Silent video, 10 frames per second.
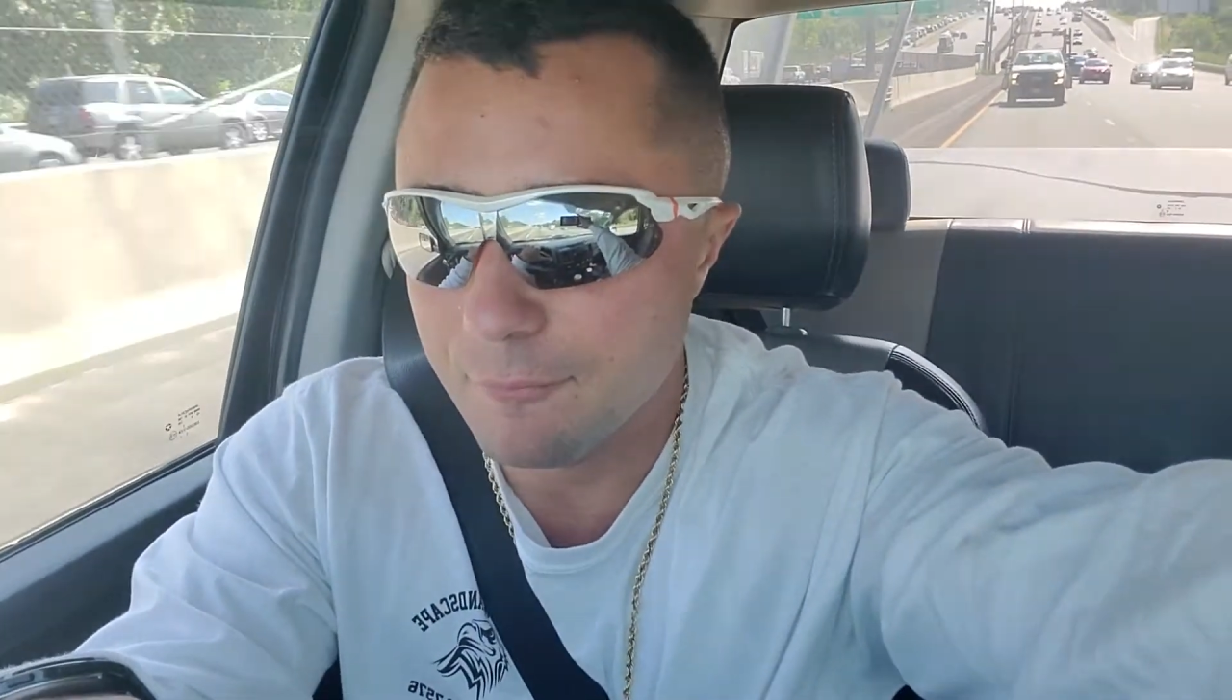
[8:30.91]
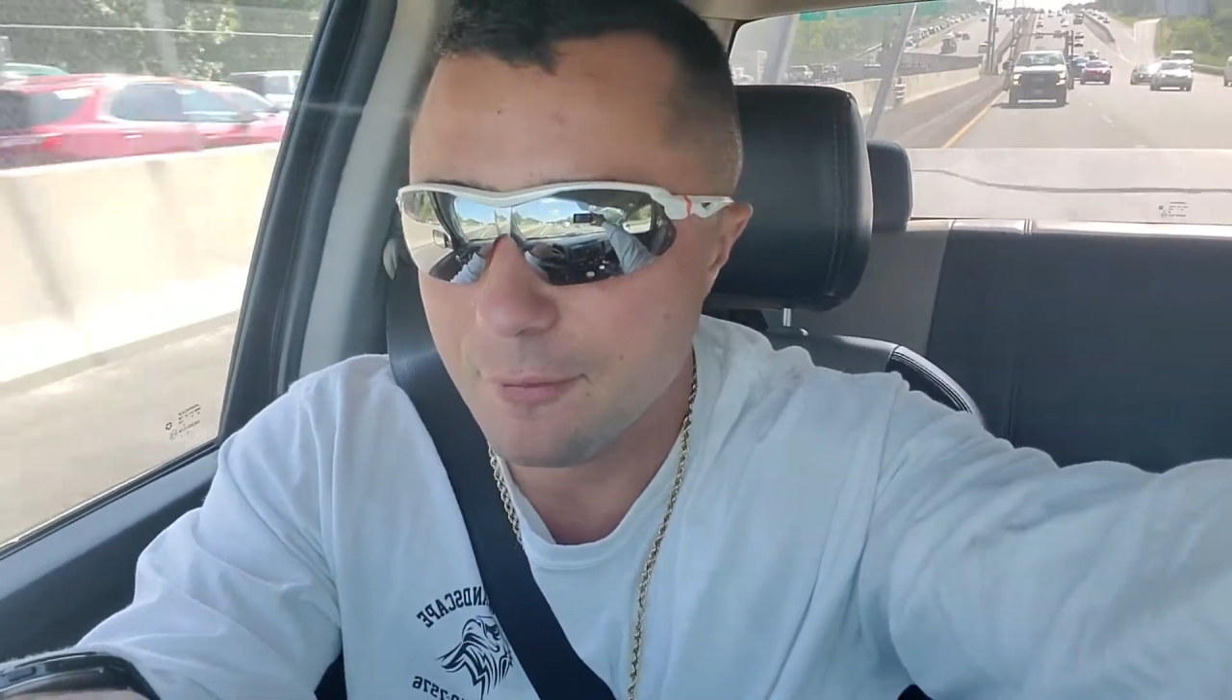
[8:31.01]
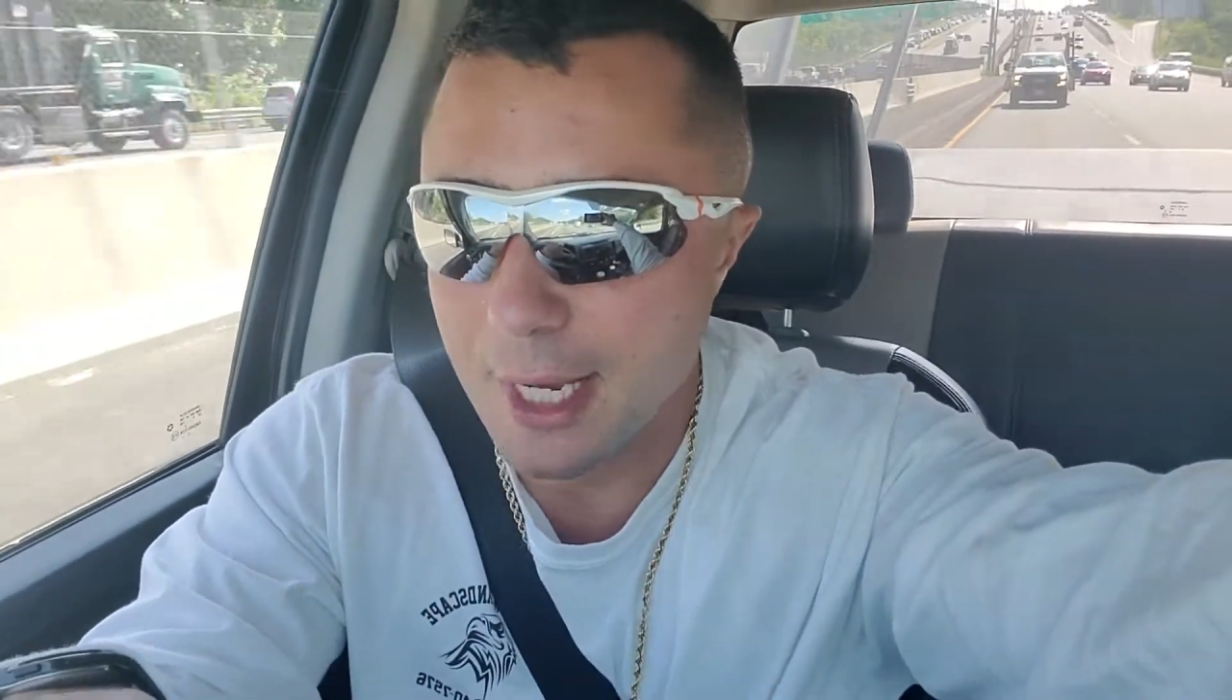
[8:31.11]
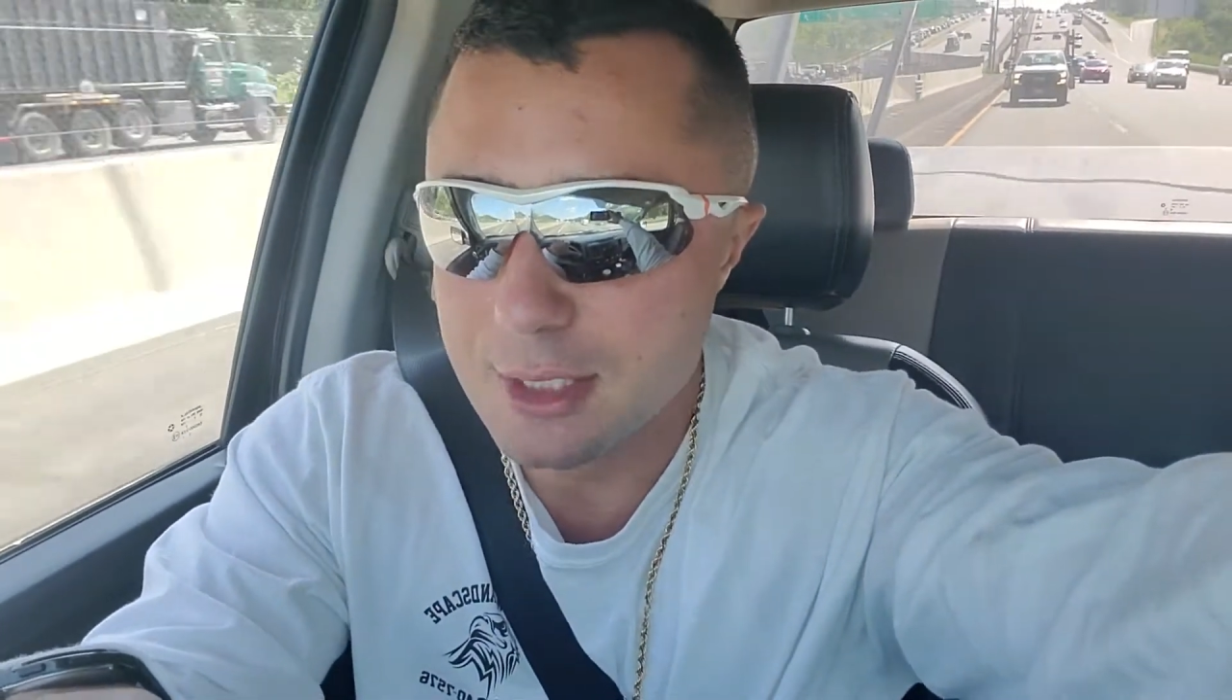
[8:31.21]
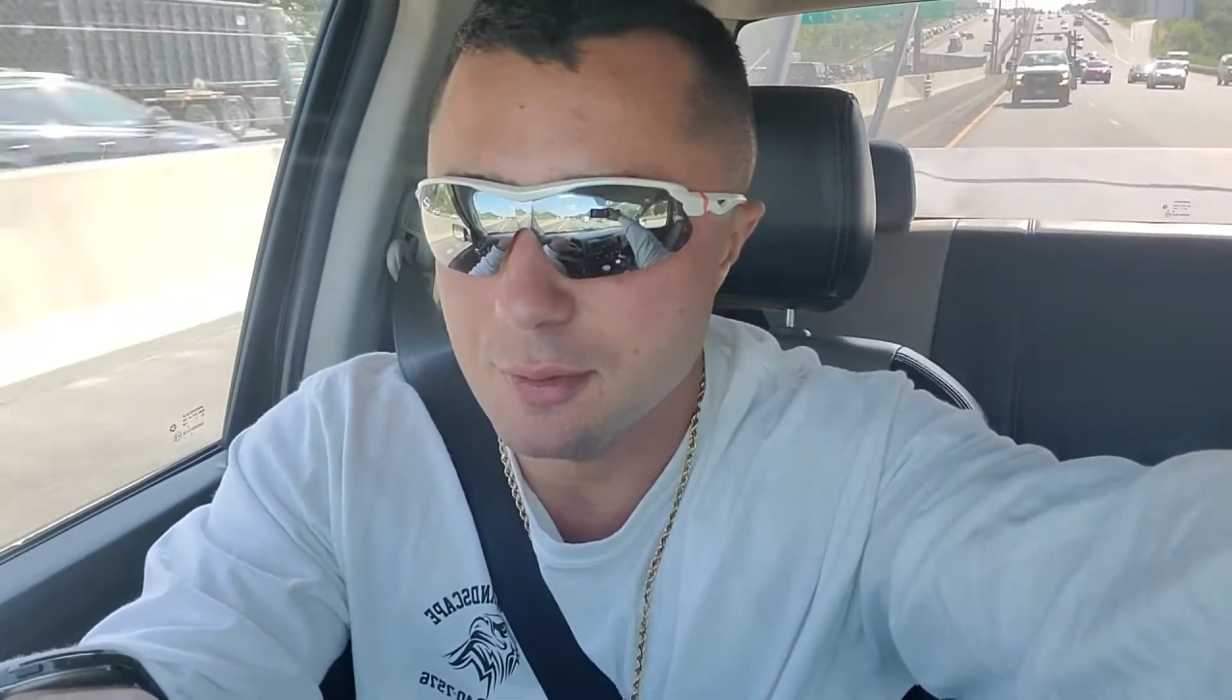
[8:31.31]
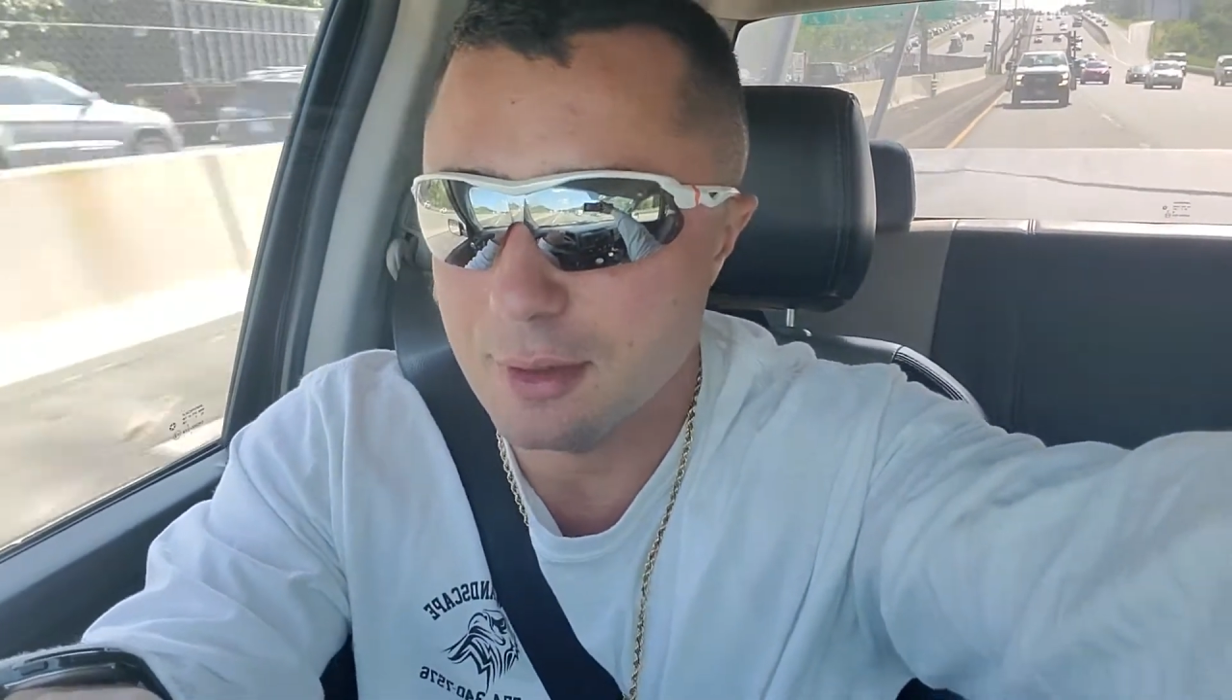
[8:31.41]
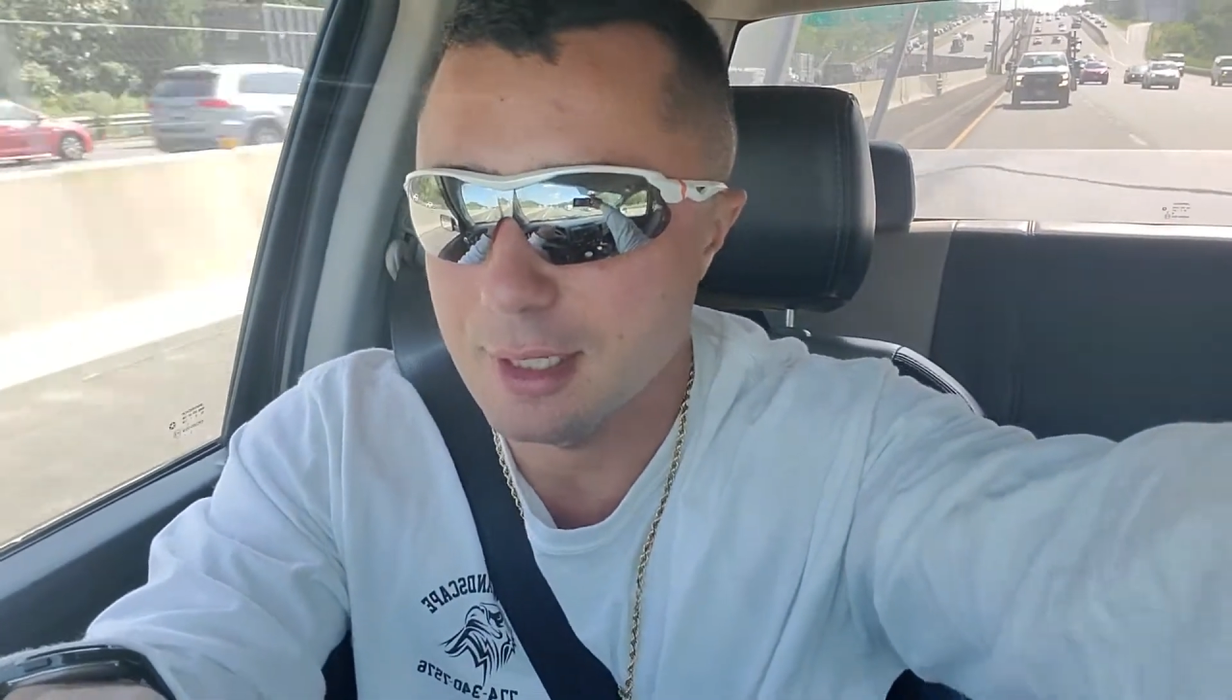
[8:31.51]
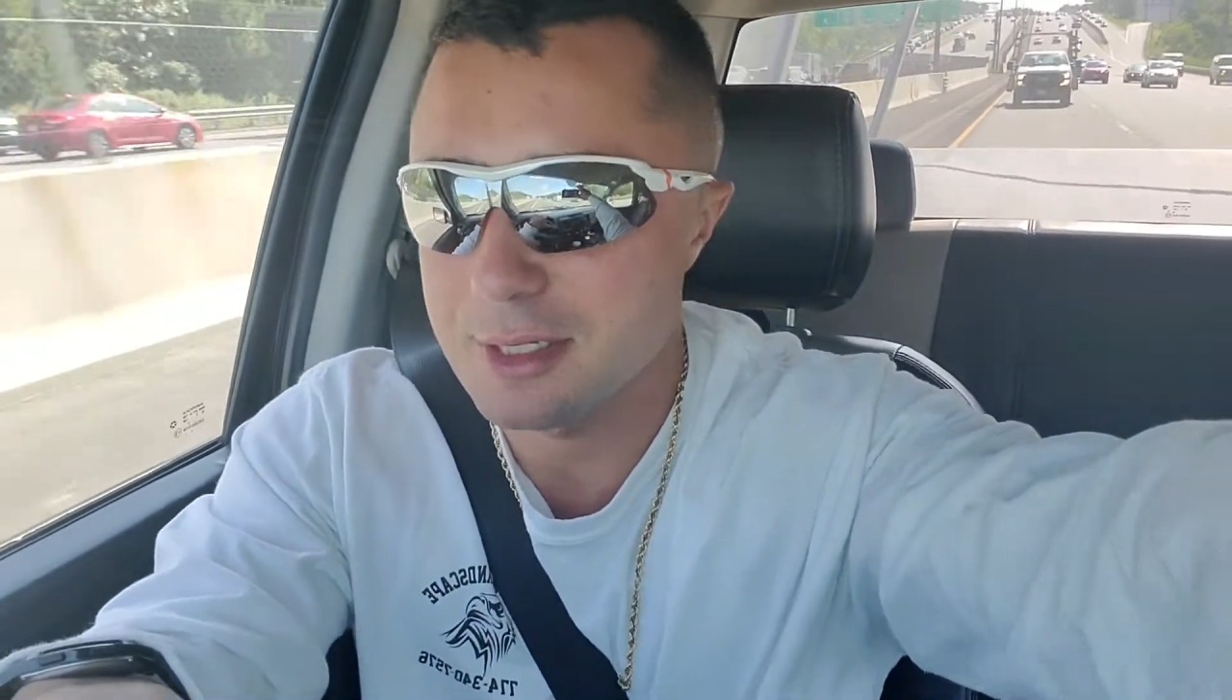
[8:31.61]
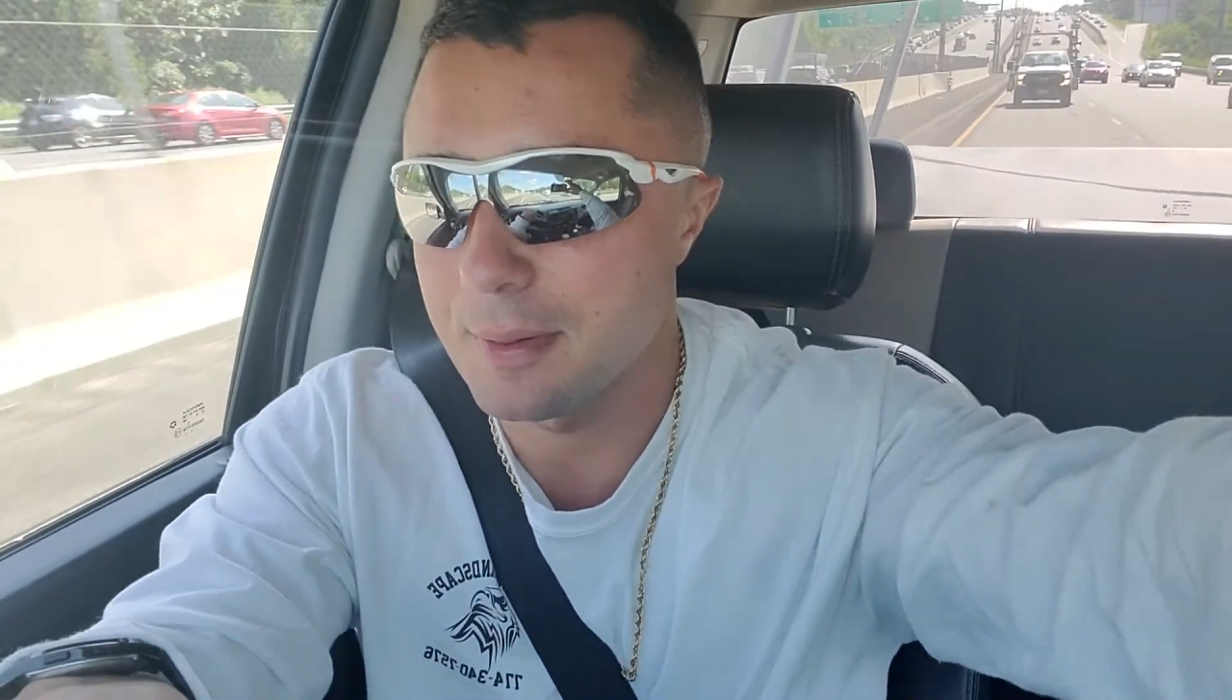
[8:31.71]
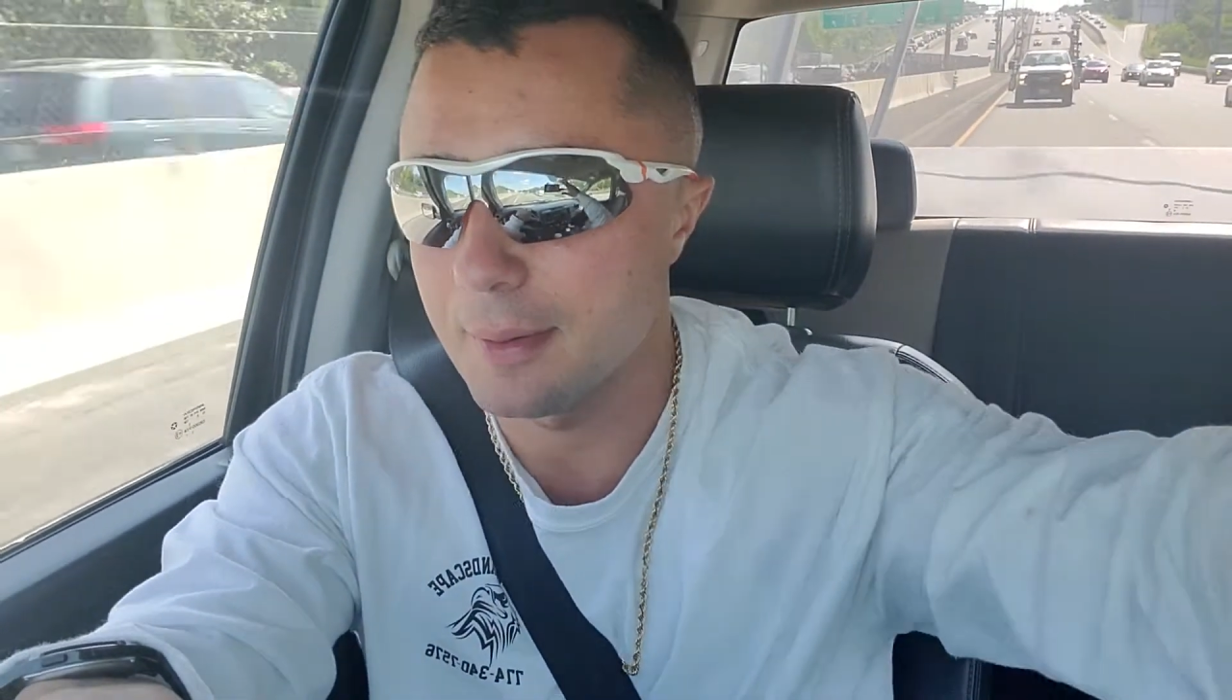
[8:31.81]
friends with
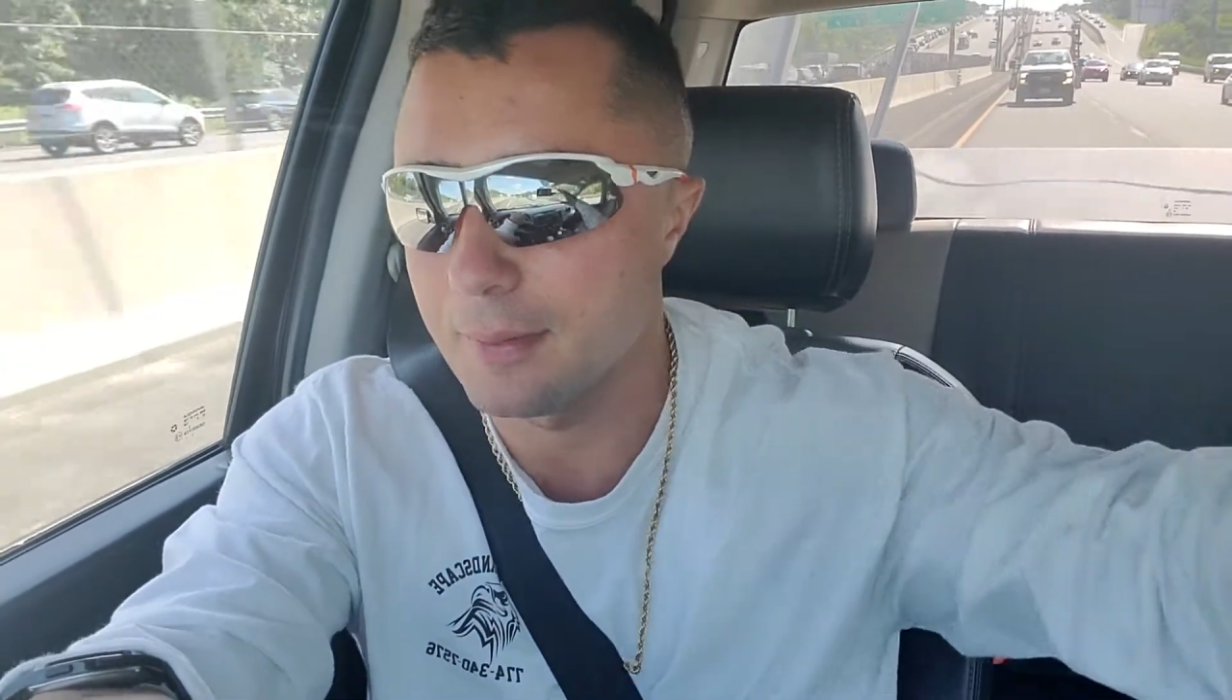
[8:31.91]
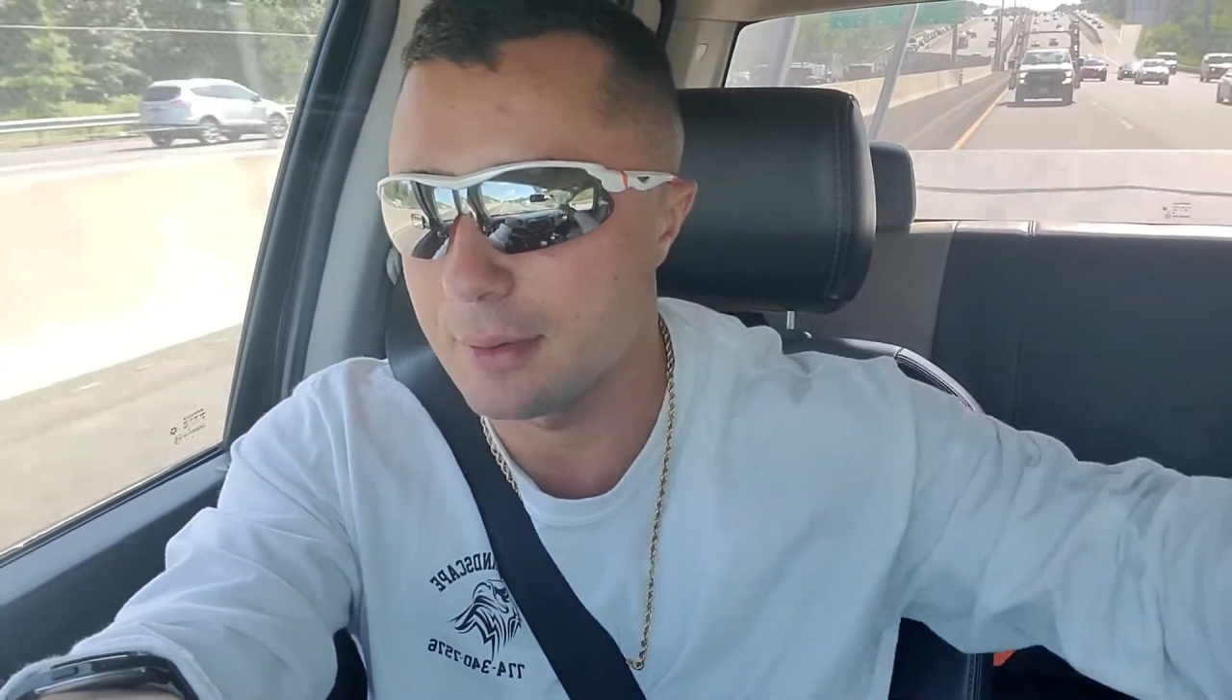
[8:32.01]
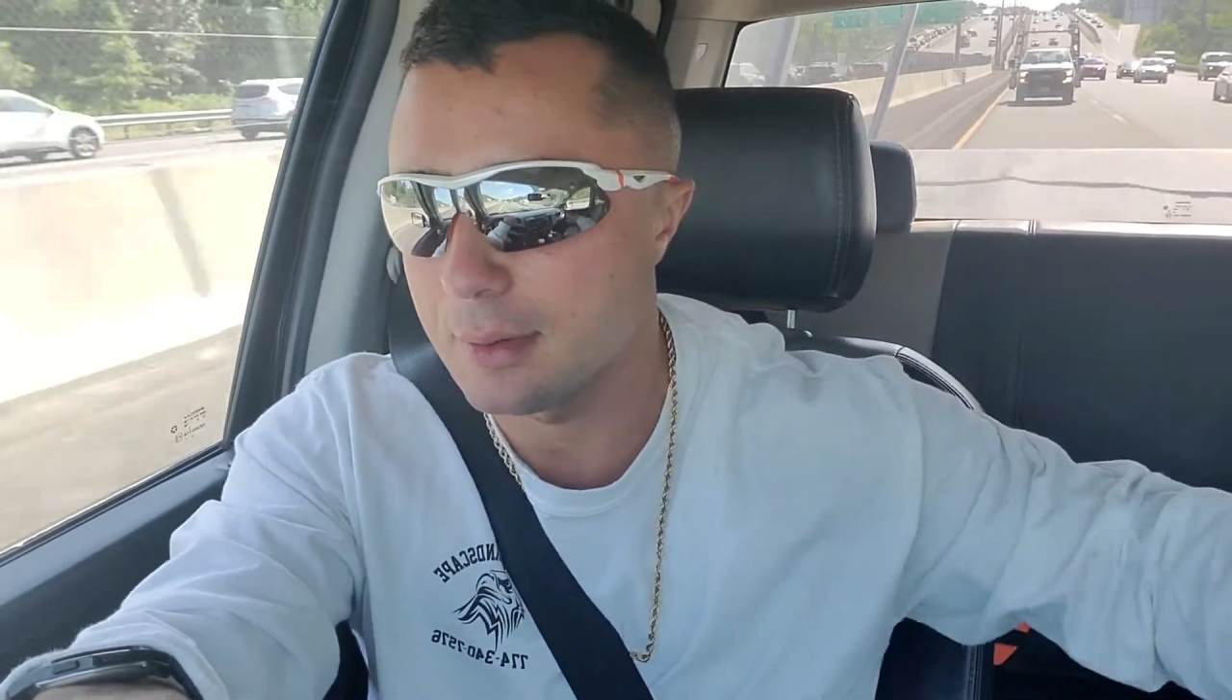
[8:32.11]
these people,